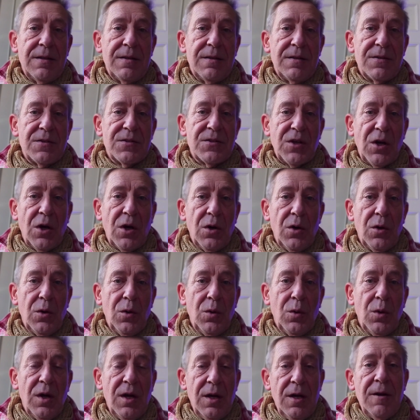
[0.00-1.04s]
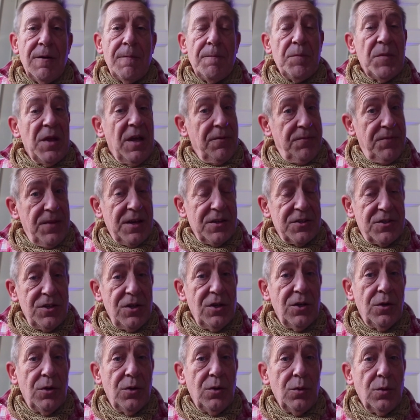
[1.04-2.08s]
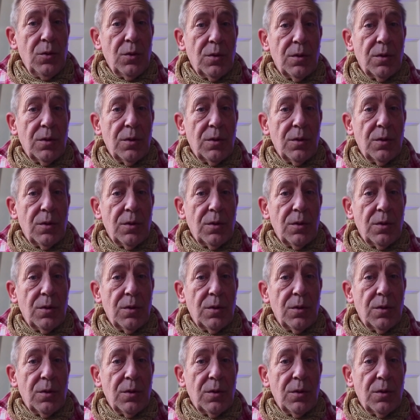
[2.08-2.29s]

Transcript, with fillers: So if that's you,